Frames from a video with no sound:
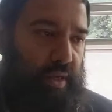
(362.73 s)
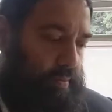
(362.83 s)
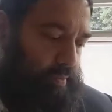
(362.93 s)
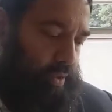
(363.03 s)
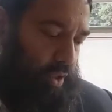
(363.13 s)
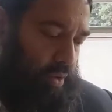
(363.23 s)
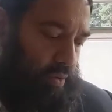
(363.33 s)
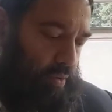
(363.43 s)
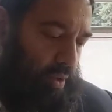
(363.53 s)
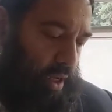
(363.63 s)
him.
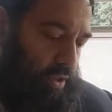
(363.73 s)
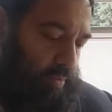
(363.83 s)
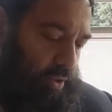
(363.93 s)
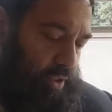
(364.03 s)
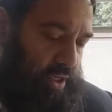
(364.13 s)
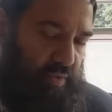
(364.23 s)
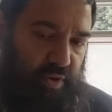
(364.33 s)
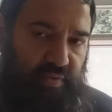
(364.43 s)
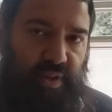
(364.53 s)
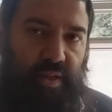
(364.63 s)
So how does a person get
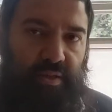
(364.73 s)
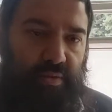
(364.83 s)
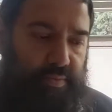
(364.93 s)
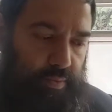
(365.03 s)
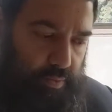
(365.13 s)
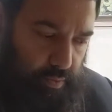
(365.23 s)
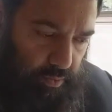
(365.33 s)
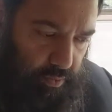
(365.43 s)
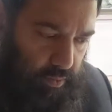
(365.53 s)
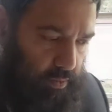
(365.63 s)
rid of that?
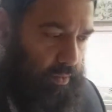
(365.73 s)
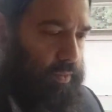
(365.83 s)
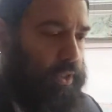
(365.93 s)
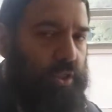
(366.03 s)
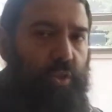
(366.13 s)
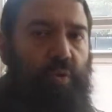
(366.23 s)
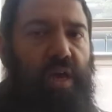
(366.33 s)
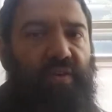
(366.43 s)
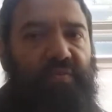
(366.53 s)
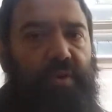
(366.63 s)
So
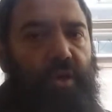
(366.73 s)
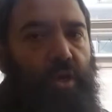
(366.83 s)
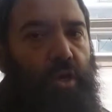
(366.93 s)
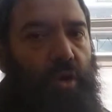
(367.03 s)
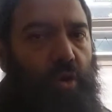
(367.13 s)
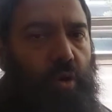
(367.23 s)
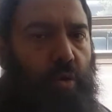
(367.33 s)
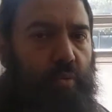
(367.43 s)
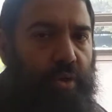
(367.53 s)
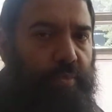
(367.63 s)

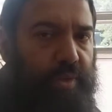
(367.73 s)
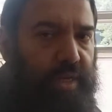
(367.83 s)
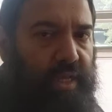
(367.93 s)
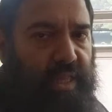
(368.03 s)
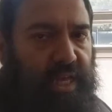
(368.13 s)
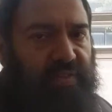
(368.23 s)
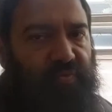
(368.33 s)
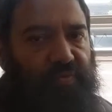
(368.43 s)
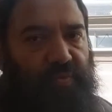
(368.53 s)
we're bringing light.